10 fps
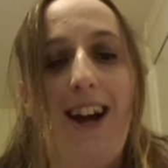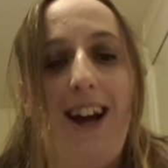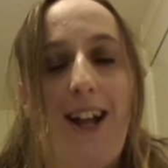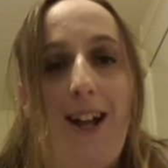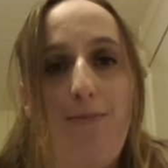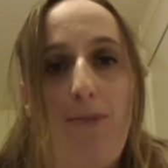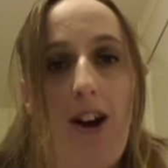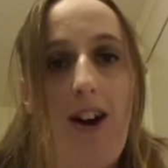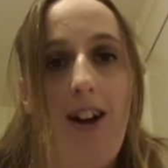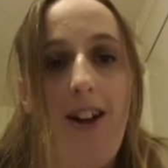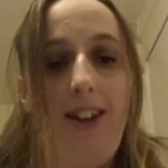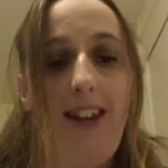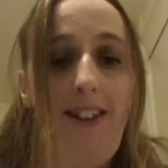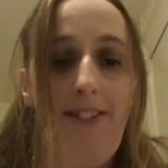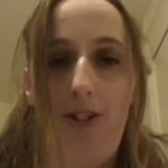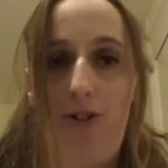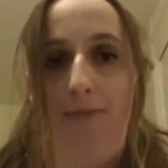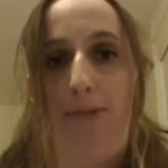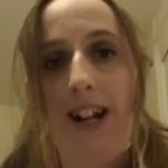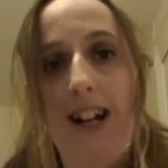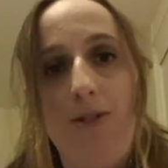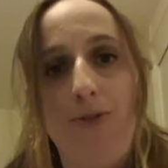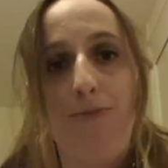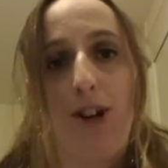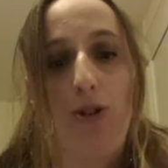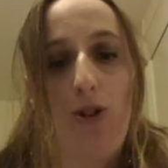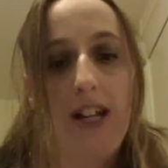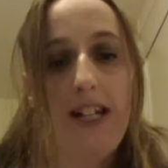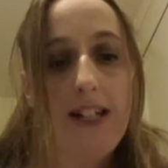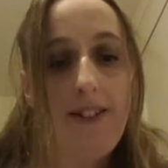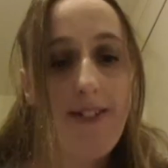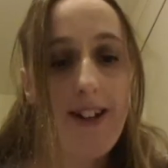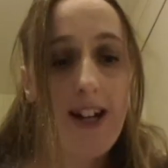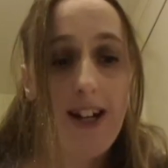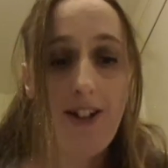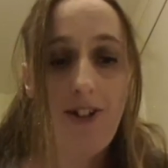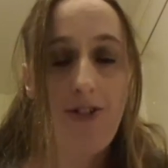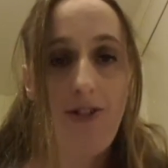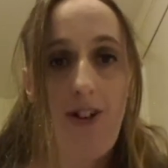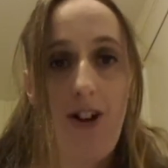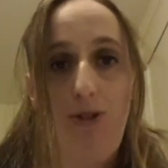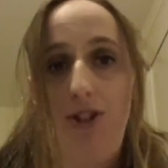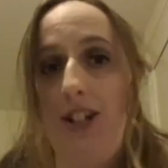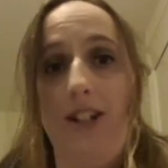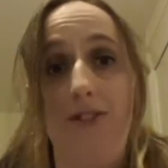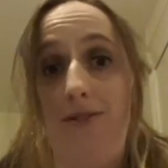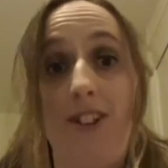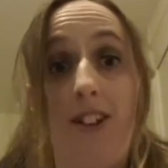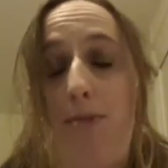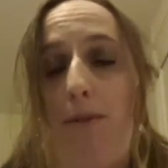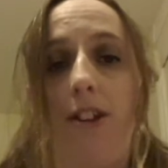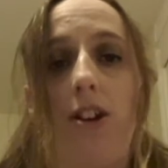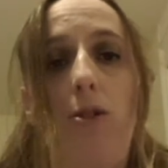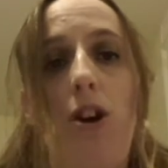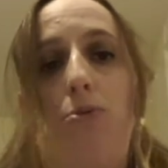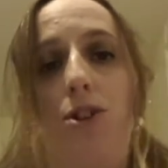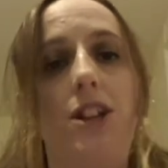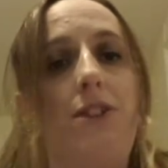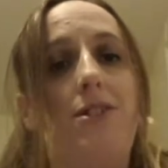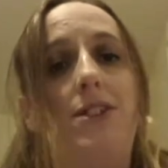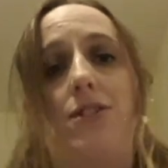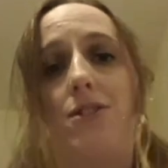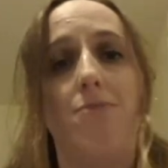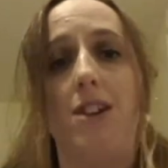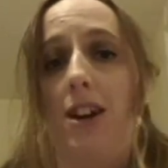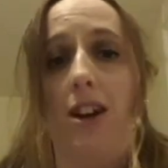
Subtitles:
I eat in hospital with my colleagues, and I wouldn't even, 6 months ago, I wouldn't have even